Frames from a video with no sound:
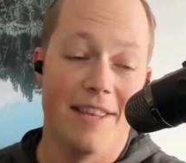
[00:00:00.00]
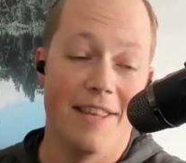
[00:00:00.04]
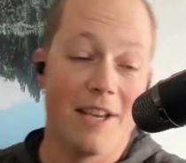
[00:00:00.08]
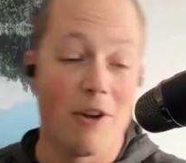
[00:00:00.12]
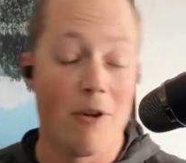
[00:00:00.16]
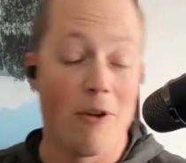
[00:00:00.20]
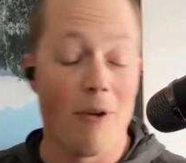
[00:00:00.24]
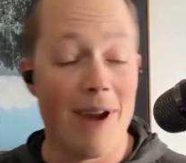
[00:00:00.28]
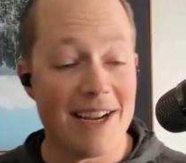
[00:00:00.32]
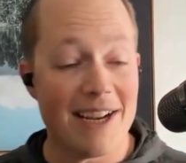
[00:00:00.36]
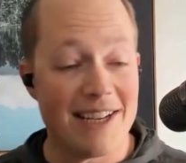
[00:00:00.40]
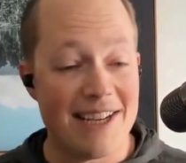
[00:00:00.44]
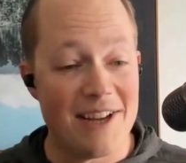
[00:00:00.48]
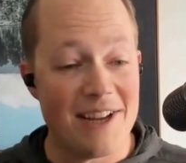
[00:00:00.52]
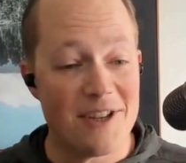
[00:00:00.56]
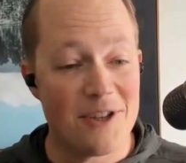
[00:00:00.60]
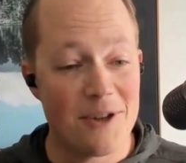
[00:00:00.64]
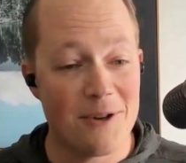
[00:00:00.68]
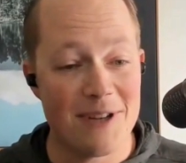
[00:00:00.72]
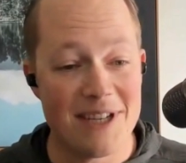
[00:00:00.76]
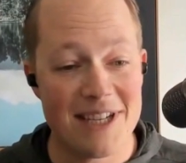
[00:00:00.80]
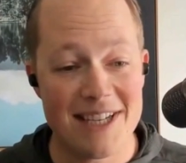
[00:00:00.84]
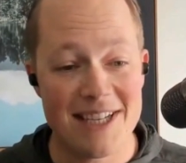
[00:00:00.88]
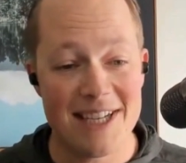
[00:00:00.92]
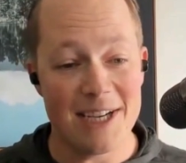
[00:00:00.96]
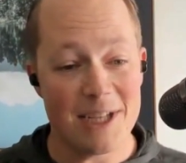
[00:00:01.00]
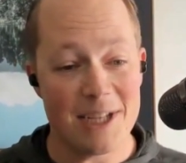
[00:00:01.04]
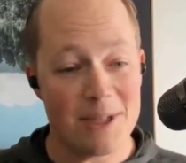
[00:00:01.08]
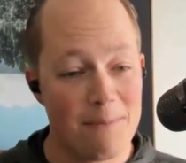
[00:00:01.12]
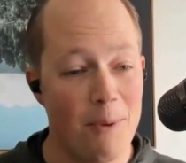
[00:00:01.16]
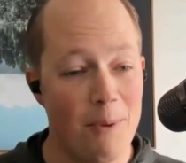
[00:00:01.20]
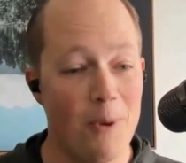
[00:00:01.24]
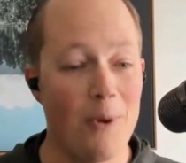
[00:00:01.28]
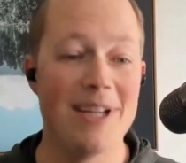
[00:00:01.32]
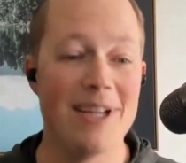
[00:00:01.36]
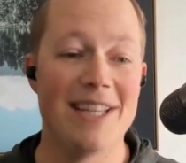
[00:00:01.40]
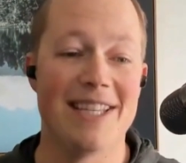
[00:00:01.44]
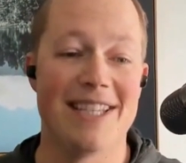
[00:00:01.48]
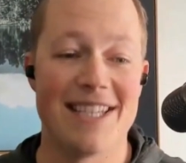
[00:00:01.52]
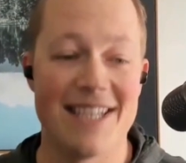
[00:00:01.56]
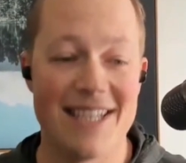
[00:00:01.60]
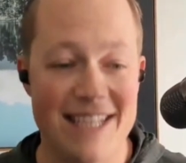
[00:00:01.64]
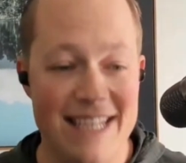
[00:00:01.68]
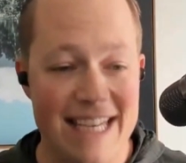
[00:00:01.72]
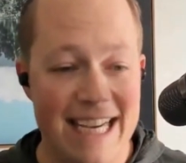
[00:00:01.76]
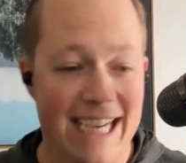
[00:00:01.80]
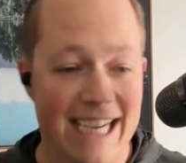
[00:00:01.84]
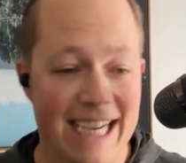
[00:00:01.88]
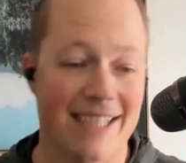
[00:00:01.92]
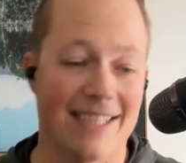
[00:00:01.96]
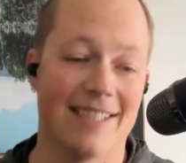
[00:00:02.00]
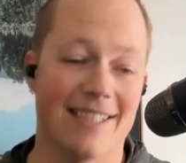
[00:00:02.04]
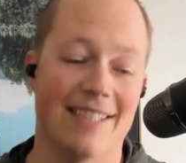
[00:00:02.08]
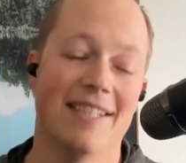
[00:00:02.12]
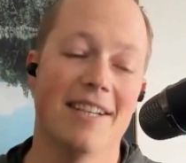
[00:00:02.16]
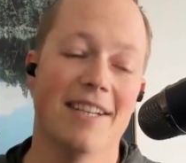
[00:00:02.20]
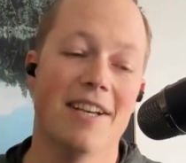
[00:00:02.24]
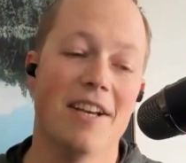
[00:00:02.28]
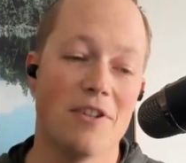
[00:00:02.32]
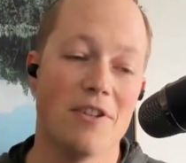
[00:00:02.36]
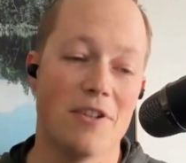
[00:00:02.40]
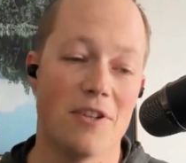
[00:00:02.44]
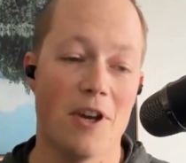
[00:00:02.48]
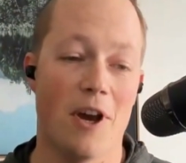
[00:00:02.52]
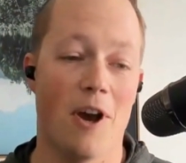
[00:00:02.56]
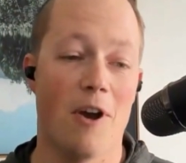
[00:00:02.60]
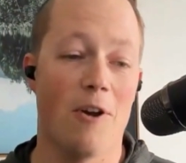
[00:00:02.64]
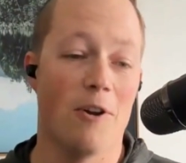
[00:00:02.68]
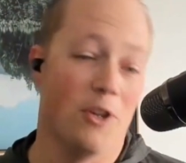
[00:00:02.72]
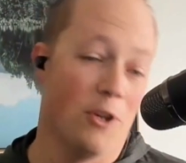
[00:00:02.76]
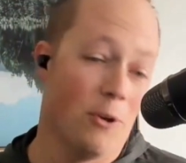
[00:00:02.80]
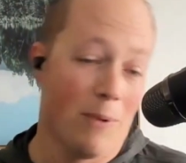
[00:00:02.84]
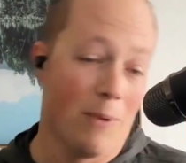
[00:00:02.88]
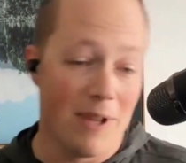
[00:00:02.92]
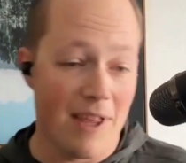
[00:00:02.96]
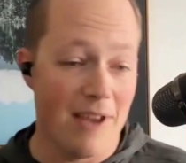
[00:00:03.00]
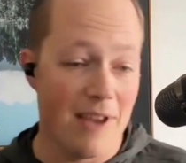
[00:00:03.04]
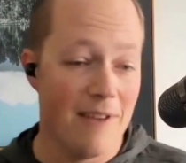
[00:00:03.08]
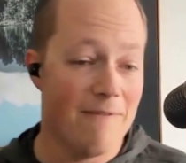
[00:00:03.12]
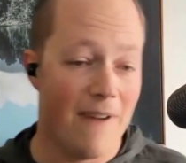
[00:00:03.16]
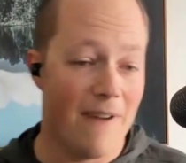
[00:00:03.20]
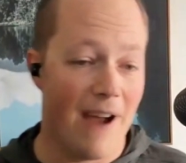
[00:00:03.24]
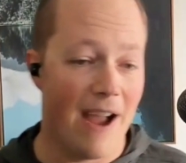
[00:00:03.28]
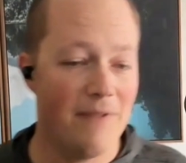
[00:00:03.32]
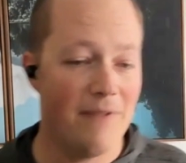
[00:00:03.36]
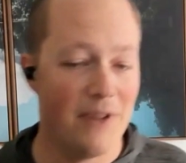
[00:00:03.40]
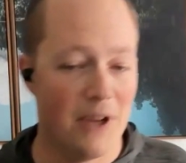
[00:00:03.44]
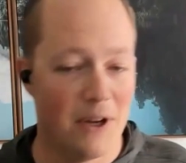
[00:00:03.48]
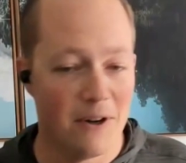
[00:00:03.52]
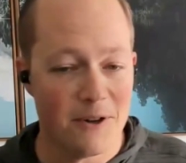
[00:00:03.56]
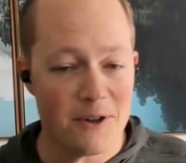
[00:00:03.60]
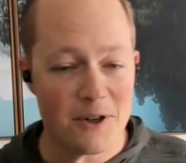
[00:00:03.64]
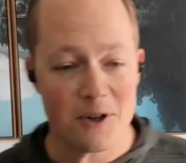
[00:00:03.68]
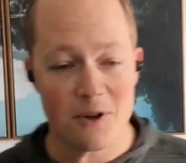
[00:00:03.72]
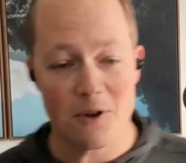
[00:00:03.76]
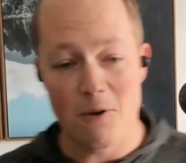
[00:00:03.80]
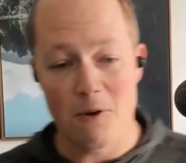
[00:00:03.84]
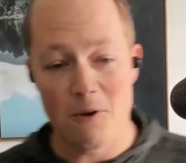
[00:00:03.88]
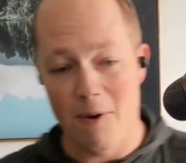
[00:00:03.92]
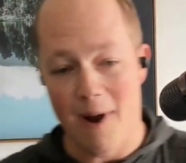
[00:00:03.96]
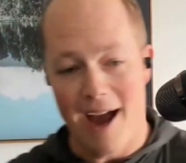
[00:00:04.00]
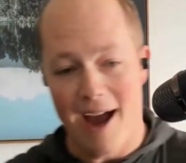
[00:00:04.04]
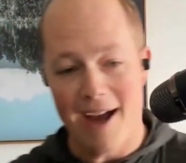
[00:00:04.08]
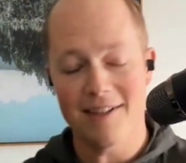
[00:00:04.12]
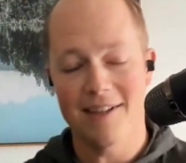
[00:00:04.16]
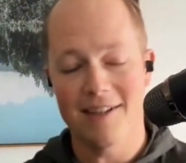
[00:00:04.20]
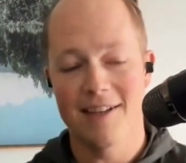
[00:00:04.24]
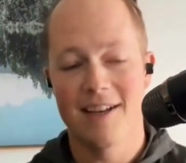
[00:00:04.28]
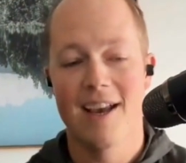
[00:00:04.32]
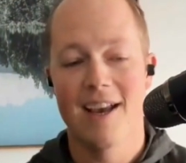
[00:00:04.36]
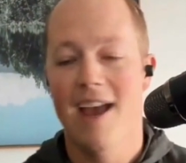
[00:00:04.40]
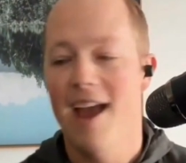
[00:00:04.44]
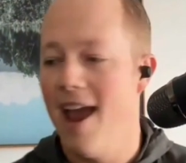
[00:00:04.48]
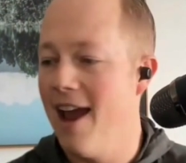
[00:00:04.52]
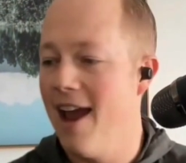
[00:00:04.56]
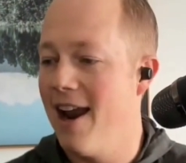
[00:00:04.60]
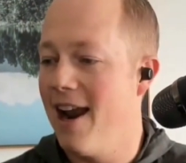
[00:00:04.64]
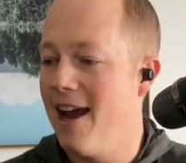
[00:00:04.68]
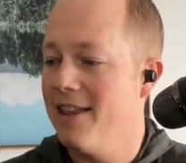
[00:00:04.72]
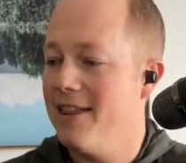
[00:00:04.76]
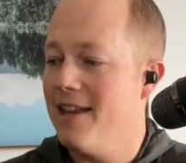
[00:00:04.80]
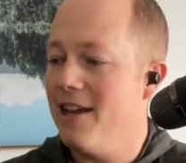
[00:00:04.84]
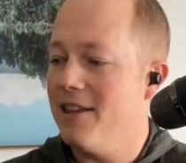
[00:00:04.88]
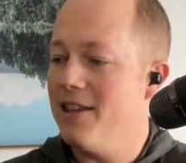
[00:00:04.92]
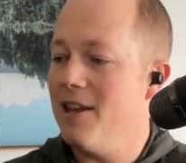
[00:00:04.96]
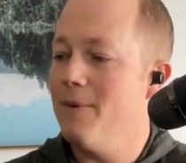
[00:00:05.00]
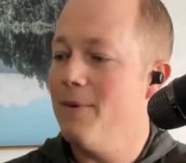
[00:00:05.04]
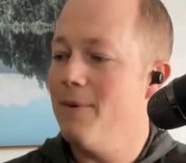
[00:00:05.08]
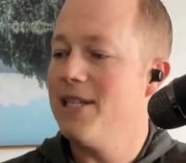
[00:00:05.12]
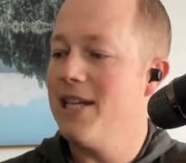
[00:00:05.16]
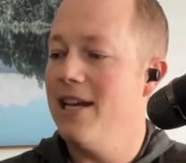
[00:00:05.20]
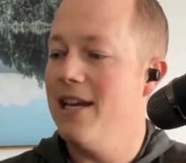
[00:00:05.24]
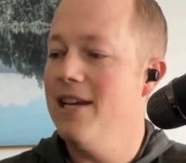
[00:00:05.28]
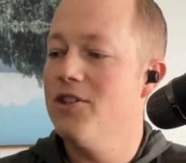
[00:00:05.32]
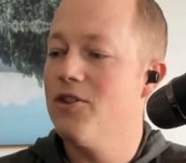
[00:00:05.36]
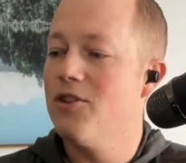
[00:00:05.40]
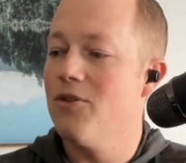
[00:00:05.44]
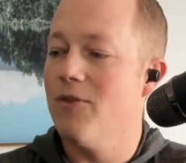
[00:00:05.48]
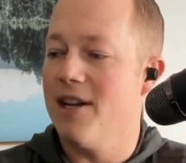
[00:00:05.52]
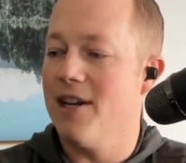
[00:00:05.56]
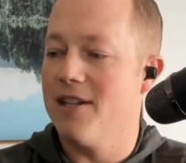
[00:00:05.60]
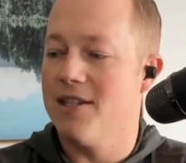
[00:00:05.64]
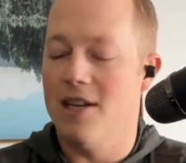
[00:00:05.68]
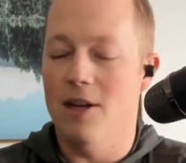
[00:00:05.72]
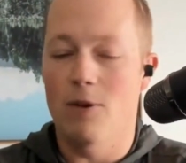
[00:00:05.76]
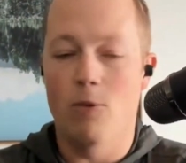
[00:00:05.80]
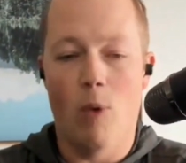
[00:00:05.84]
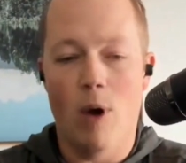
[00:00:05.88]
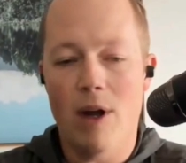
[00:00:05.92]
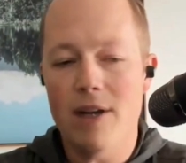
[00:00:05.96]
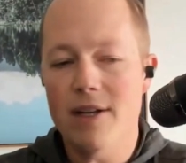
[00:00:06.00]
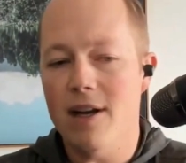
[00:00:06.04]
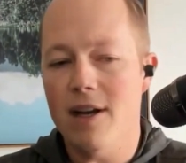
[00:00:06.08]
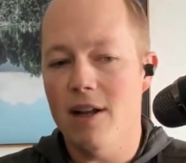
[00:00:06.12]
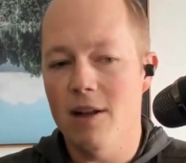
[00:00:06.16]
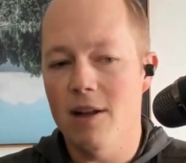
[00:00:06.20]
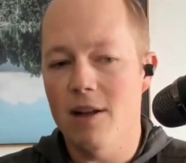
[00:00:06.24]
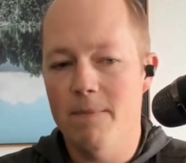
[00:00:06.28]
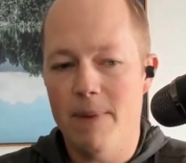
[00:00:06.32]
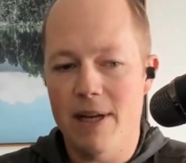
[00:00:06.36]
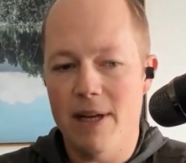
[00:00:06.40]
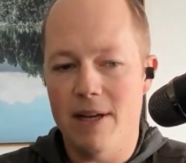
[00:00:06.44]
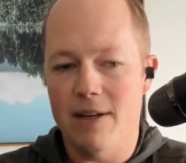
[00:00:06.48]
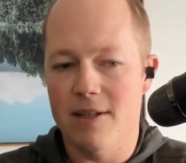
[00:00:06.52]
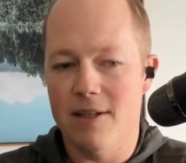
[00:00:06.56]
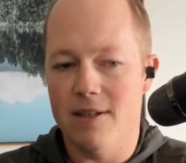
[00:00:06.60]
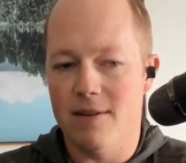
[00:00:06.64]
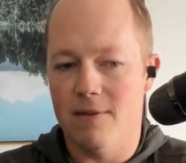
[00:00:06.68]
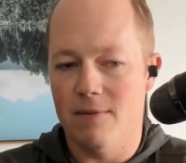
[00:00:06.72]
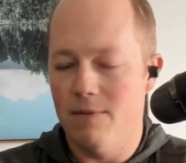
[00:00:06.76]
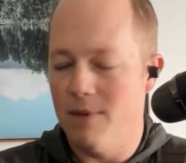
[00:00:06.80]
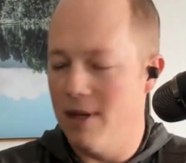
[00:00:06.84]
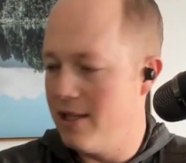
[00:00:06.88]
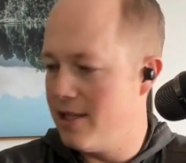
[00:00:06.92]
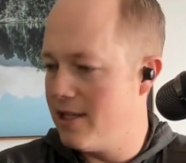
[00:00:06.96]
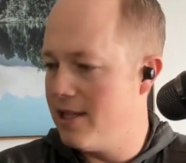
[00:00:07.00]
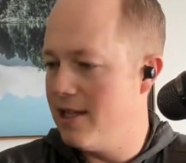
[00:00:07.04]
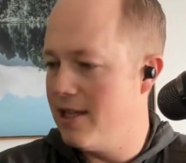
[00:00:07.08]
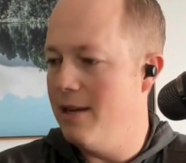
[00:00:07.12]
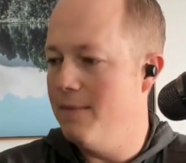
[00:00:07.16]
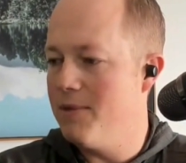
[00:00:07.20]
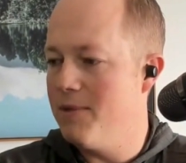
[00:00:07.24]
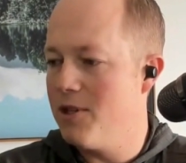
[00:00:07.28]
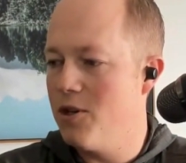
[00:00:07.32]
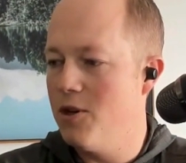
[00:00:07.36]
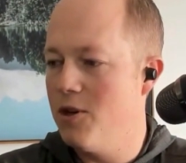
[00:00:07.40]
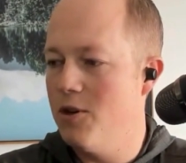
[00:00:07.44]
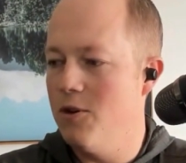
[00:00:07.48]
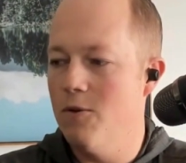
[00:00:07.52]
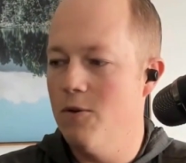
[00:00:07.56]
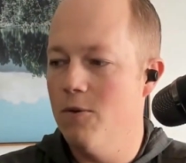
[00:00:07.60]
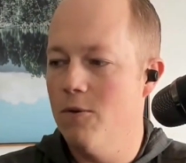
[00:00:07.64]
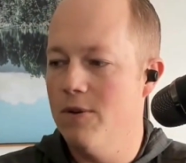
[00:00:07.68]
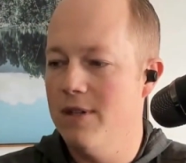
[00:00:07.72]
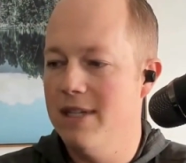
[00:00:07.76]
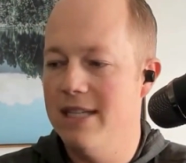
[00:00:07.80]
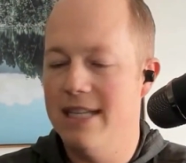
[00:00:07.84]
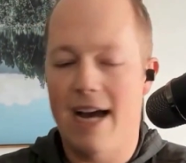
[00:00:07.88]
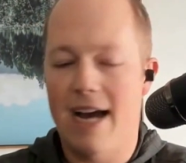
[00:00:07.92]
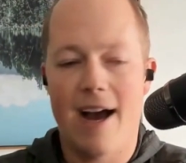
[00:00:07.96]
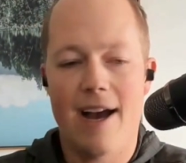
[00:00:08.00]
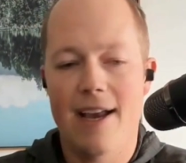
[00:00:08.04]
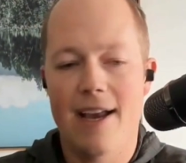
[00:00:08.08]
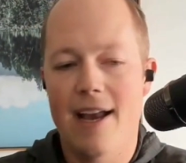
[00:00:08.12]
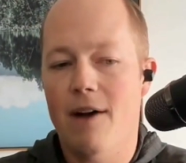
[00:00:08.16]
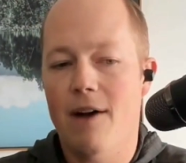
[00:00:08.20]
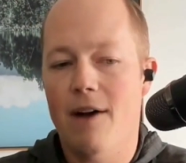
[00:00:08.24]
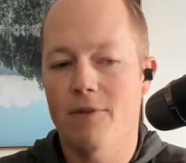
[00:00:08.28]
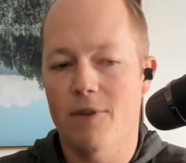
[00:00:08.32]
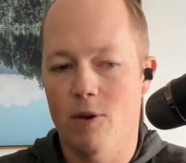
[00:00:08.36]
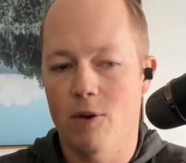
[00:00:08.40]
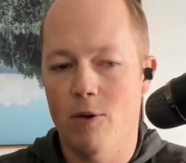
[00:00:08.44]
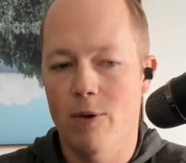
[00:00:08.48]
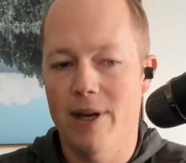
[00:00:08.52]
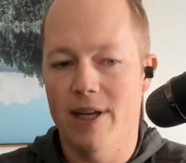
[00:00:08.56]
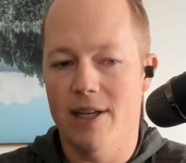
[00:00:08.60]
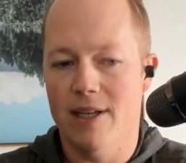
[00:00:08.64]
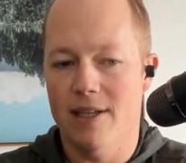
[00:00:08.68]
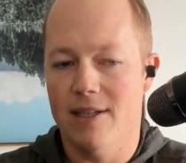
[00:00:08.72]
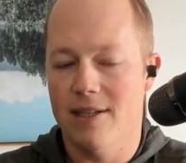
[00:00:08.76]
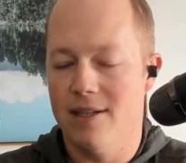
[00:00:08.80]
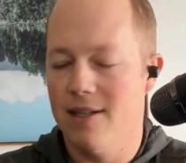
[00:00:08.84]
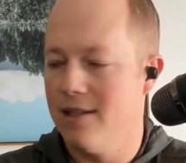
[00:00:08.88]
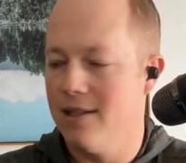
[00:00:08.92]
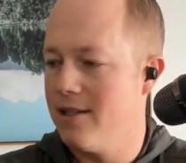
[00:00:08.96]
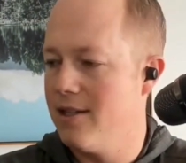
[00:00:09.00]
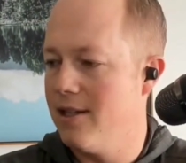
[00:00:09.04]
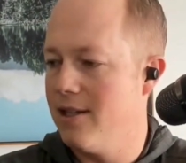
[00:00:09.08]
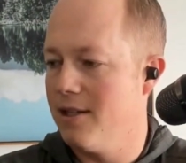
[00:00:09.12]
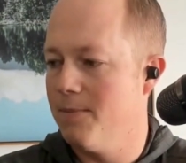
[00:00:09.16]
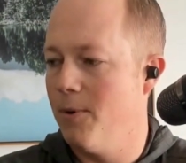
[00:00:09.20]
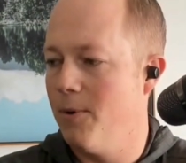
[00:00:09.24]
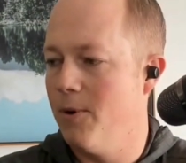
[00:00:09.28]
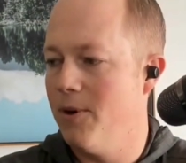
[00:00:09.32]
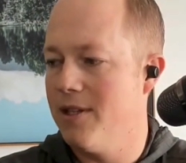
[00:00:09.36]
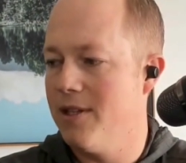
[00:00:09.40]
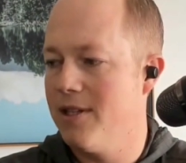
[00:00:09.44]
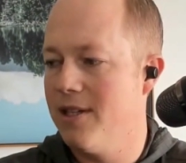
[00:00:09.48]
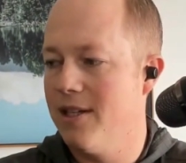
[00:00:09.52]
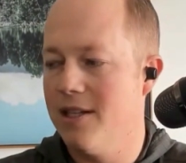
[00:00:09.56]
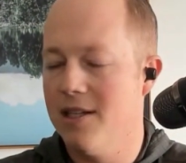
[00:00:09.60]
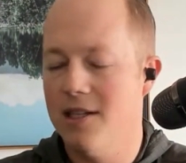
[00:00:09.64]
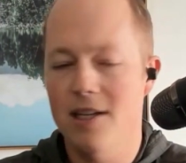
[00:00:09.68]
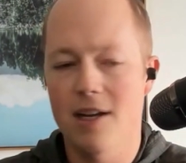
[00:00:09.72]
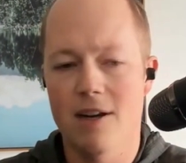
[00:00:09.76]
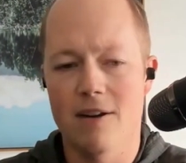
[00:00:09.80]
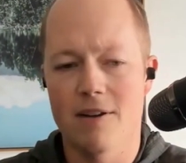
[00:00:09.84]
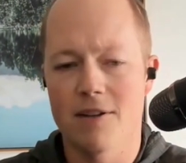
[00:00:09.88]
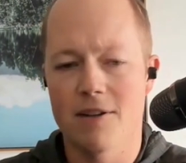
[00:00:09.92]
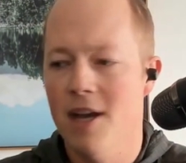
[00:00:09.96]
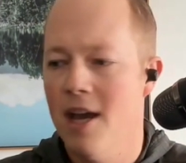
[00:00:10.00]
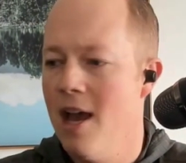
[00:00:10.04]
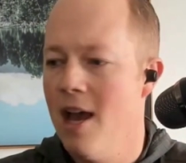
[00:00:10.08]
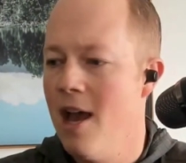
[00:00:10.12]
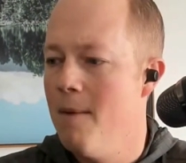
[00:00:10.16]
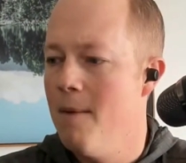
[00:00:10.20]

The correct answer is 6.6. So you're within 5 years, correct. And I thought that was interesting. $1 bills, it seems to die out the quickest at 6.6 years.